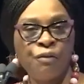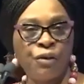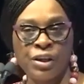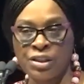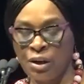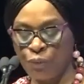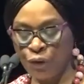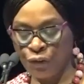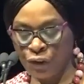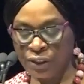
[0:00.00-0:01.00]
for
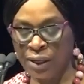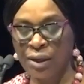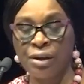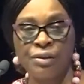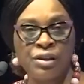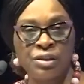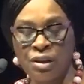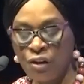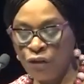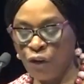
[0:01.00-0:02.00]
example, for salaries,
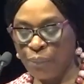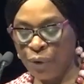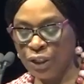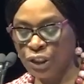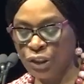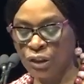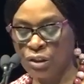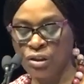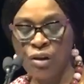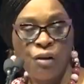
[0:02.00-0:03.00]
for
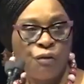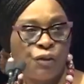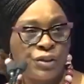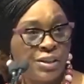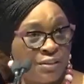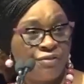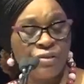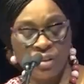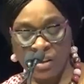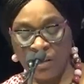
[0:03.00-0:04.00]
pensions, for
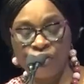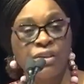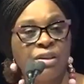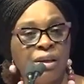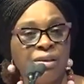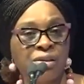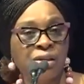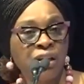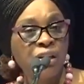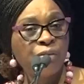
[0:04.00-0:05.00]
safety nets,